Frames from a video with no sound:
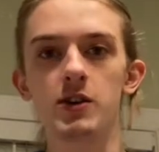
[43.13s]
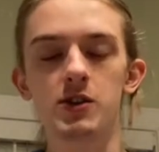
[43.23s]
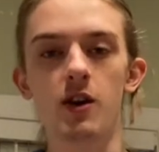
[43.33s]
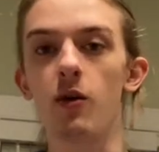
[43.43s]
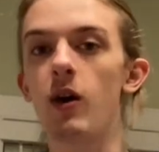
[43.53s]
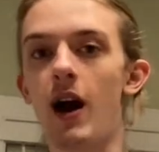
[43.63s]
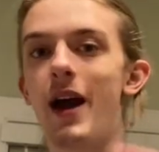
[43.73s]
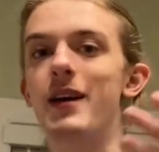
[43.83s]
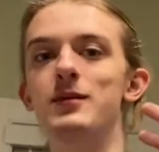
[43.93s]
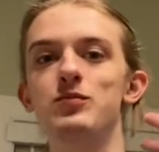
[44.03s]
so
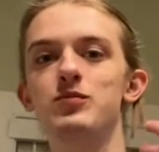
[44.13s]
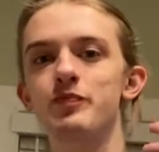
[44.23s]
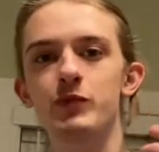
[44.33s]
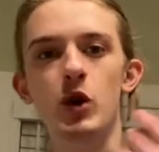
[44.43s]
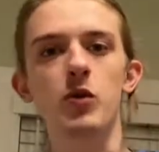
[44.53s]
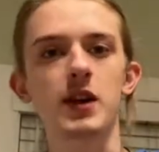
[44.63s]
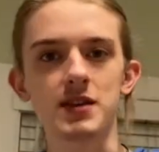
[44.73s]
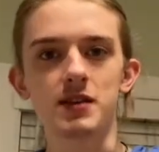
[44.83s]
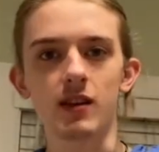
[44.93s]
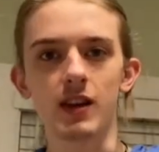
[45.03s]
I don't
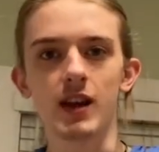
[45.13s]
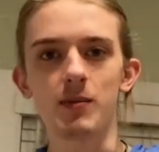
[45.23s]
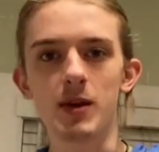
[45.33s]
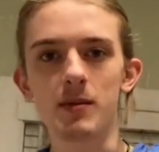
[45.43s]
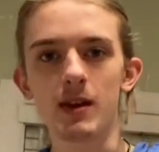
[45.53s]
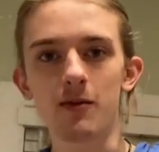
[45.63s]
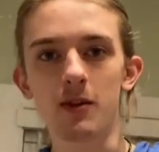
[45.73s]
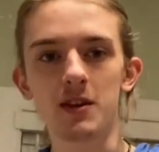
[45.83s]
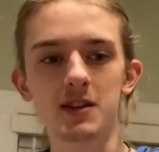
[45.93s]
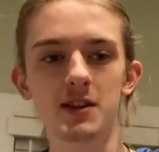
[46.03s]
necessarily need PPE for
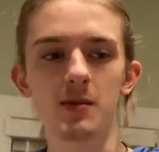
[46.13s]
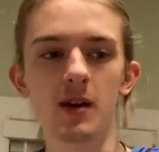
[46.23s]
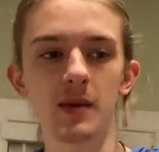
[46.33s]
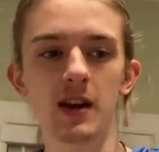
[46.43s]
this experiment,